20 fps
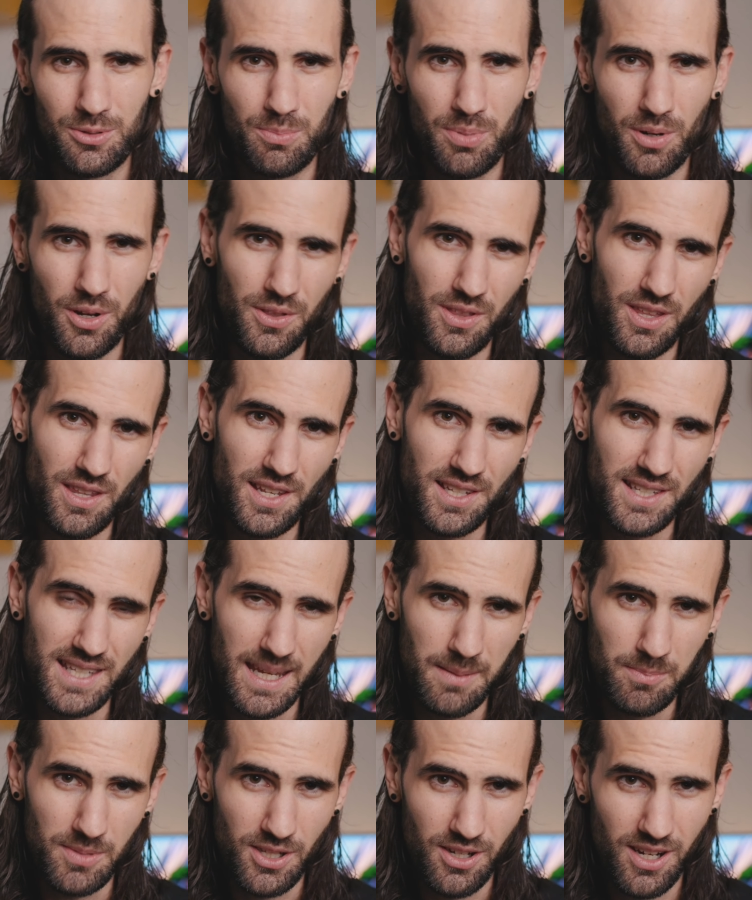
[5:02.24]
do both at the
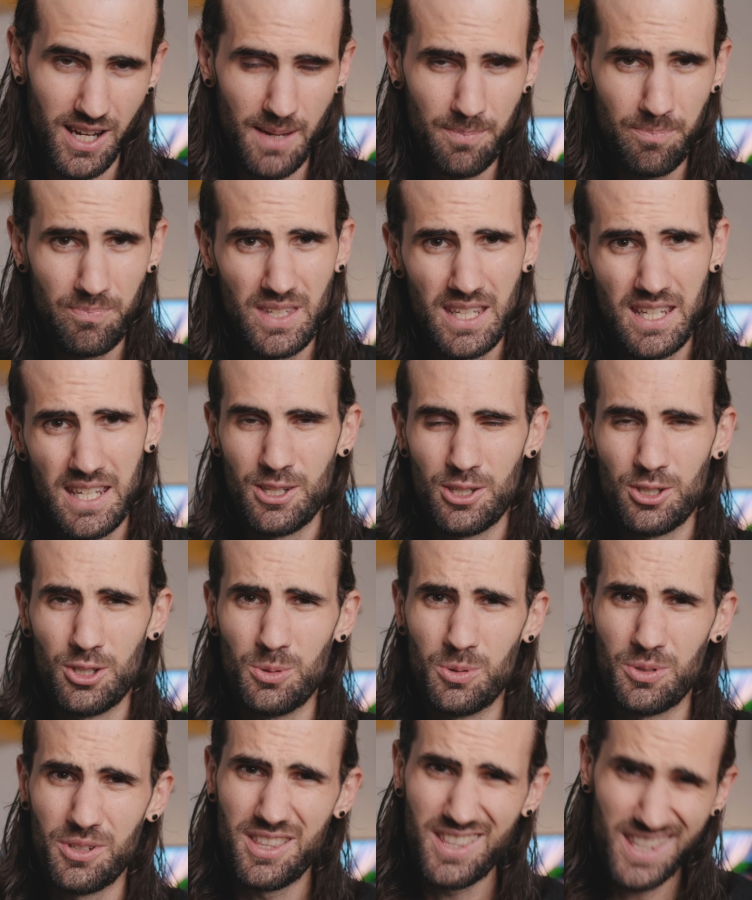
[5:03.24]
same time,
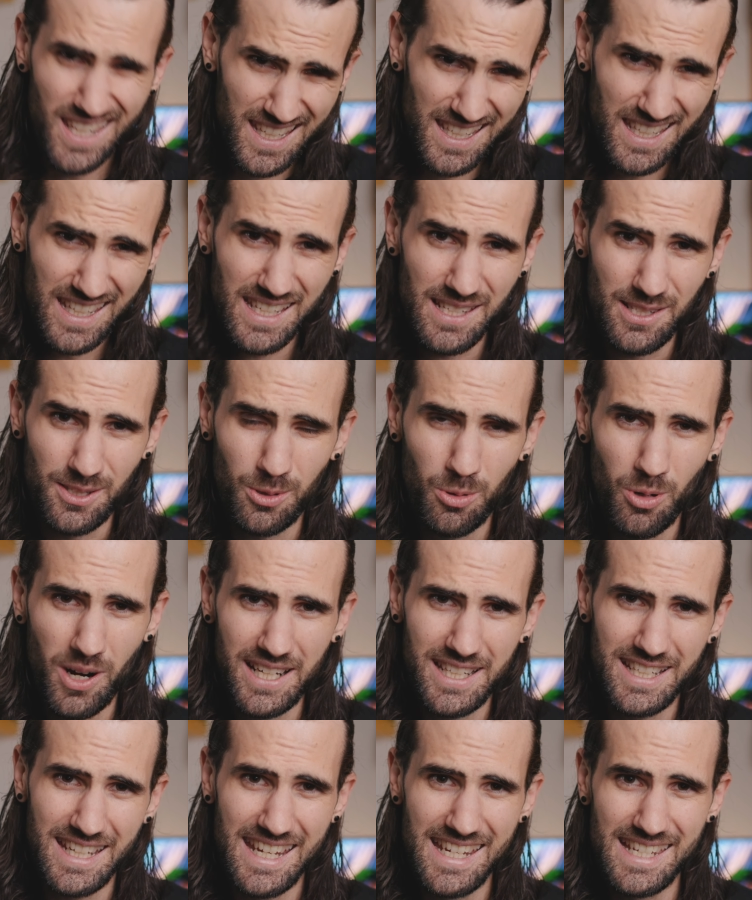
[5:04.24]
you would think it's
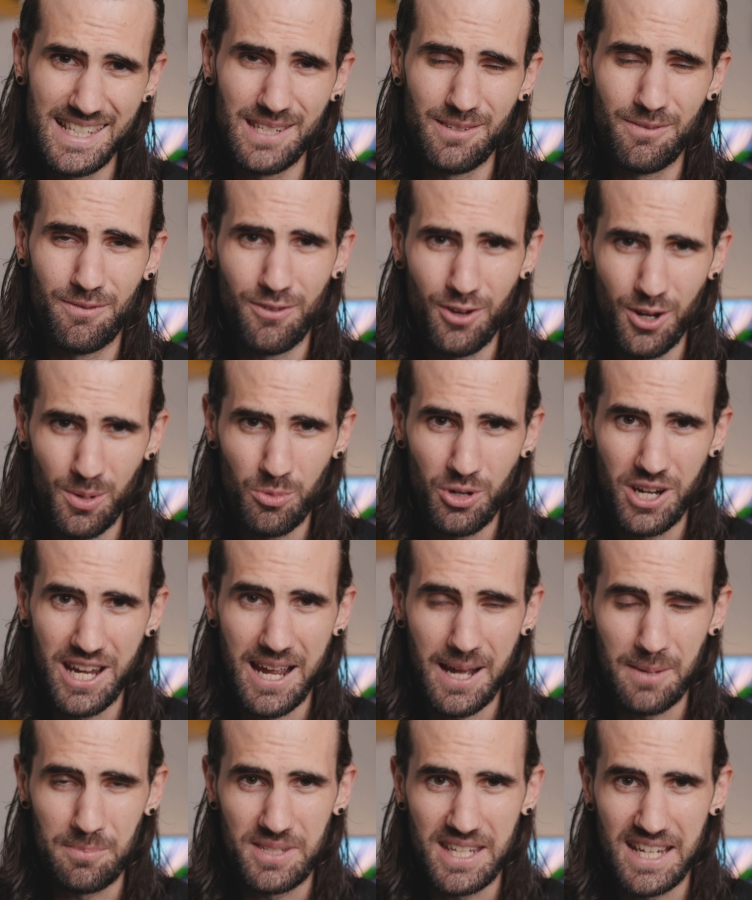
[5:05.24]
quite an easy firmware
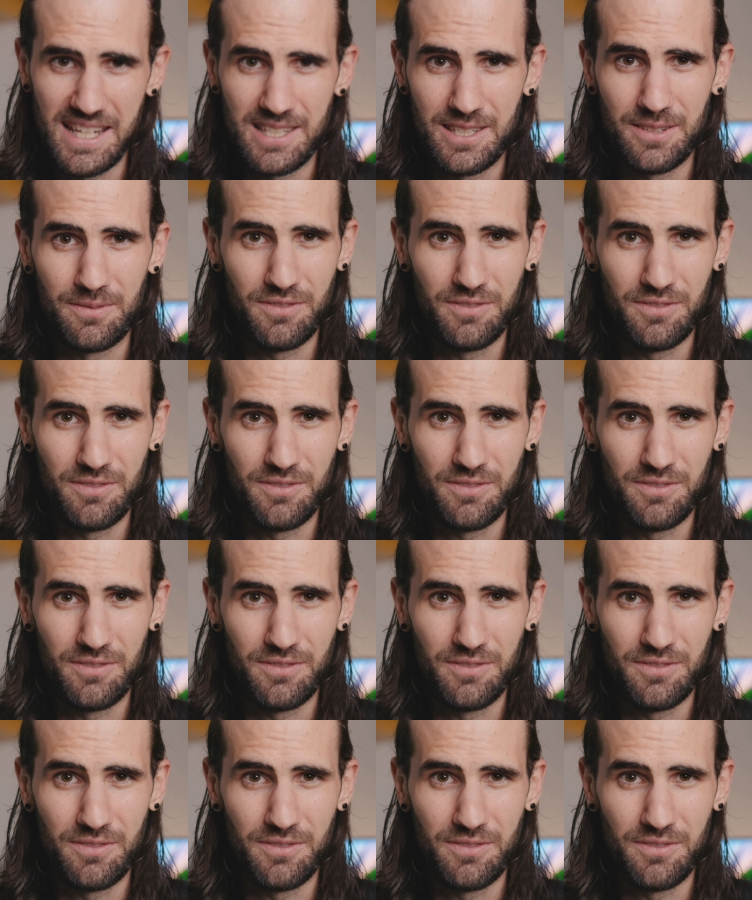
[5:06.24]
update to